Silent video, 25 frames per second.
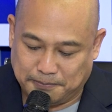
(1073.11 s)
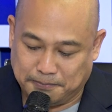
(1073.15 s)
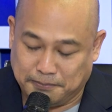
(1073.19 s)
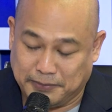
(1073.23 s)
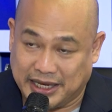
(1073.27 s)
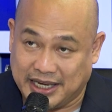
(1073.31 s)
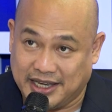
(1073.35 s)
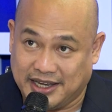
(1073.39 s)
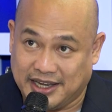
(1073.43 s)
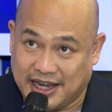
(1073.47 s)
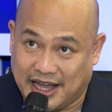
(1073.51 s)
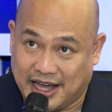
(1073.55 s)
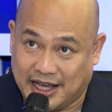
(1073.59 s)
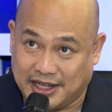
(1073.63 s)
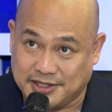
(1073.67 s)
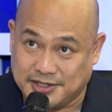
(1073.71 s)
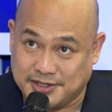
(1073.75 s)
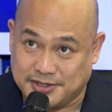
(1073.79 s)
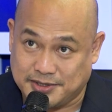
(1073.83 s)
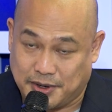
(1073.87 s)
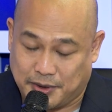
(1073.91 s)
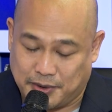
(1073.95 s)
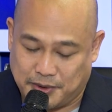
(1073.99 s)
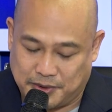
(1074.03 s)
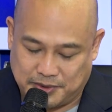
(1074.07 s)
Midnight
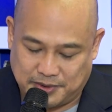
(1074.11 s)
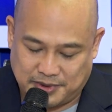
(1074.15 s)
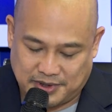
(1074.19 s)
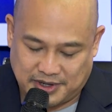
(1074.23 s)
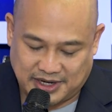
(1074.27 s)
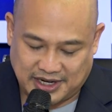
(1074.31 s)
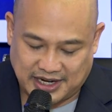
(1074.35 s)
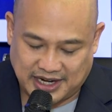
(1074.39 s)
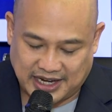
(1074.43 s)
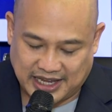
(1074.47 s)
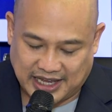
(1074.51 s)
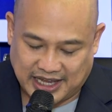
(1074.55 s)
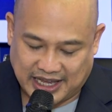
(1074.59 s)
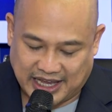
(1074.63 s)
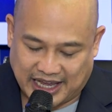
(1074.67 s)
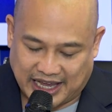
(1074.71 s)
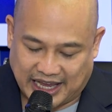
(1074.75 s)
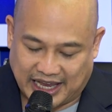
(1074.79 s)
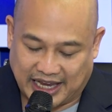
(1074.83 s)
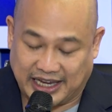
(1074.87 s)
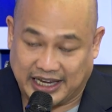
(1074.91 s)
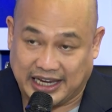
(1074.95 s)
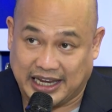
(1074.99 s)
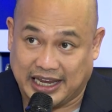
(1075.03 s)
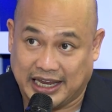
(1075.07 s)
Zone.
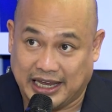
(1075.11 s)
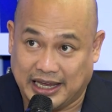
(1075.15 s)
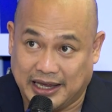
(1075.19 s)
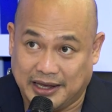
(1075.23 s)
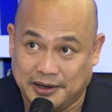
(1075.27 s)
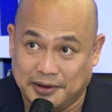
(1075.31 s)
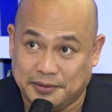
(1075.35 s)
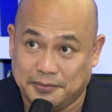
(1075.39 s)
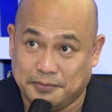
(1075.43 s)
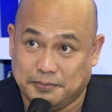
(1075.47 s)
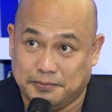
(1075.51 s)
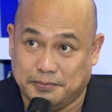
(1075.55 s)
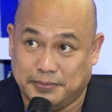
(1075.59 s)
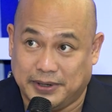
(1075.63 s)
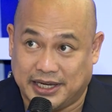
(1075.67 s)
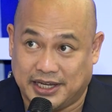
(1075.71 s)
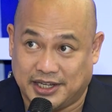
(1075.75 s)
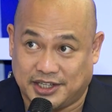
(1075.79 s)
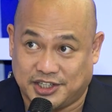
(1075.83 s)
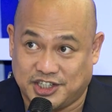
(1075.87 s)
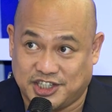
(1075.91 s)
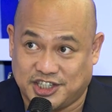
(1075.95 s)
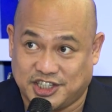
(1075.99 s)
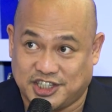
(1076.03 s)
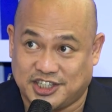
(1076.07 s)
And E.
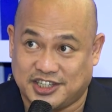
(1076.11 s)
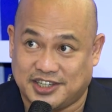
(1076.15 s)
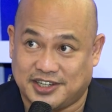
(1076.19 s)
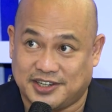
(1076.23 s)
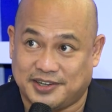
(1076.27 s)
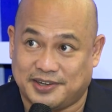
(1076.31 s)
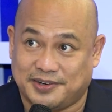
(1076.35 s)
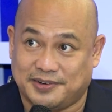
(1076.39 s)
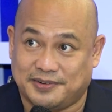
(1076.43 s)
Beach.